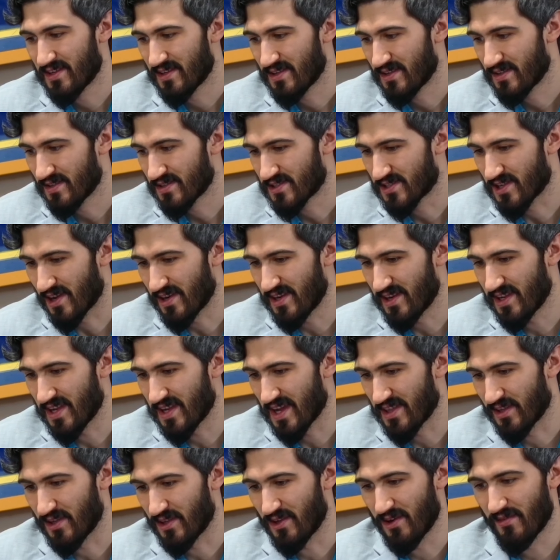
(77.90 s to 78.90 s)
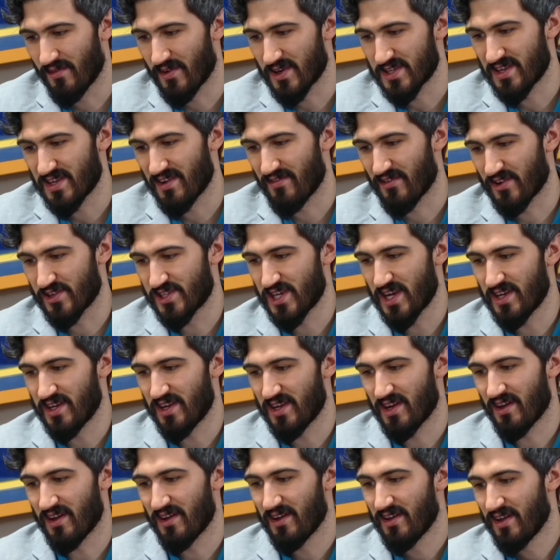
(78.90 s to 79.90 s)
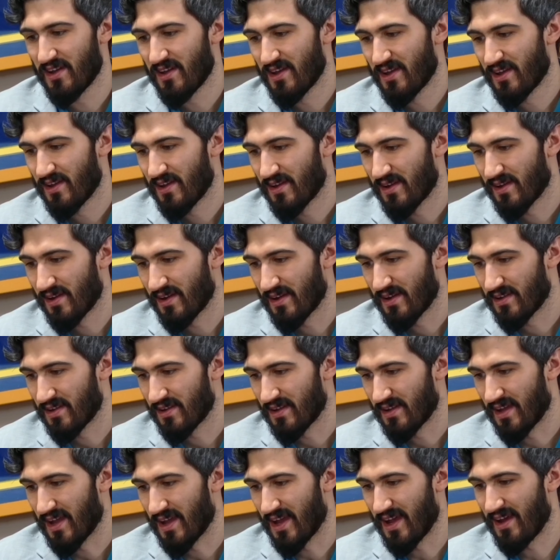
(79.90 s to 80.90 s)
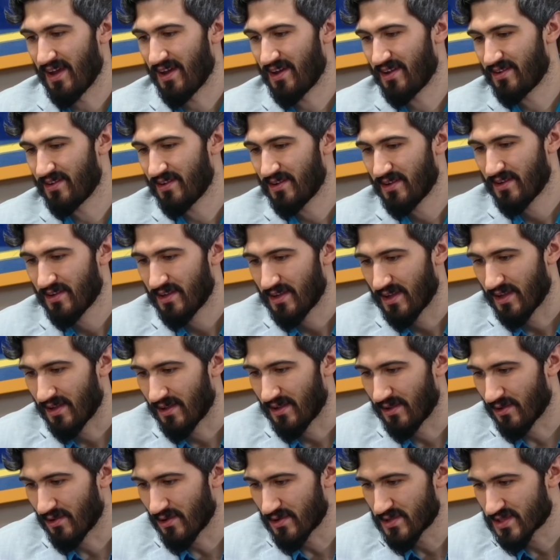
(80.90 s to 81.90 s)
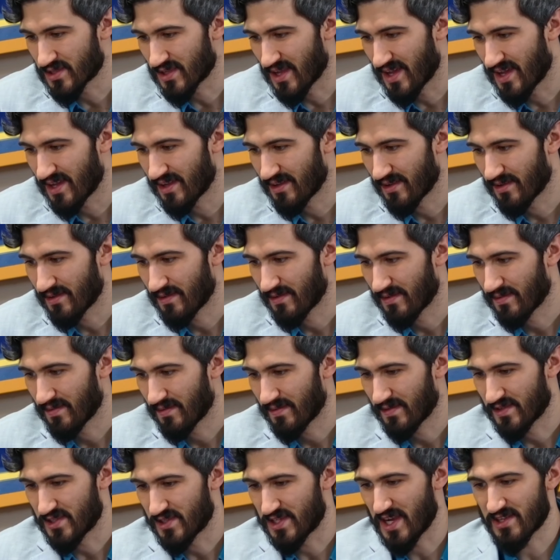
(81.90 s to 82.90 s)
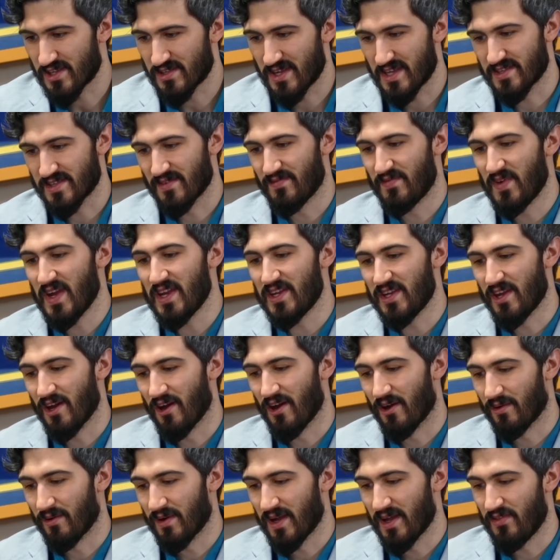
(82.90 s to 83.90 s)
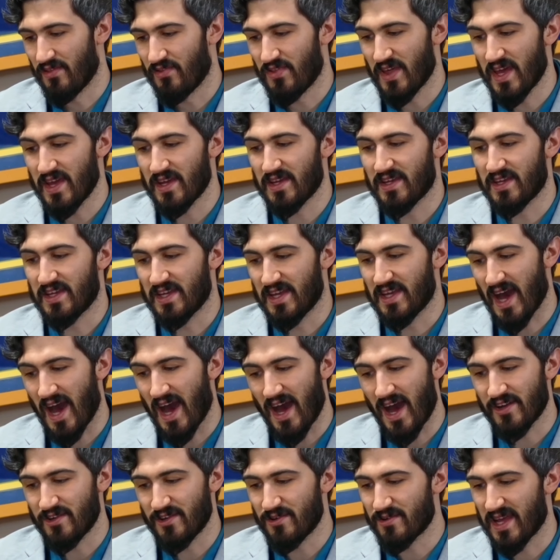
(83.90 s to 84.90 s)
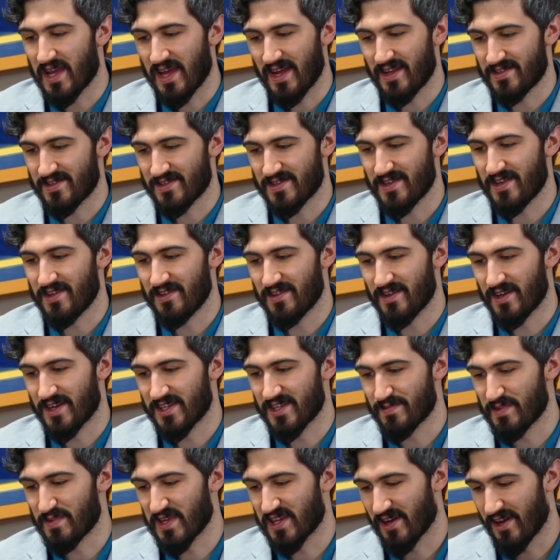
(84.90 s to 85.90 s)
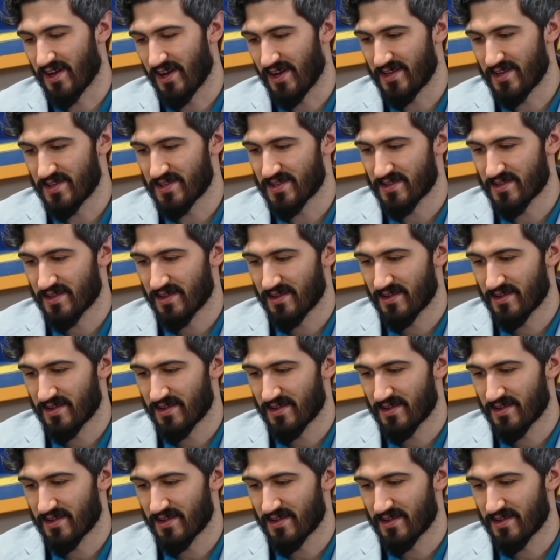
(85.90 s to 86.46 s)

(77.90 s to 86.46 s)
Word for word: studying at the University of Virginia, and it looks like she actually has a video. And thank God you can't see this because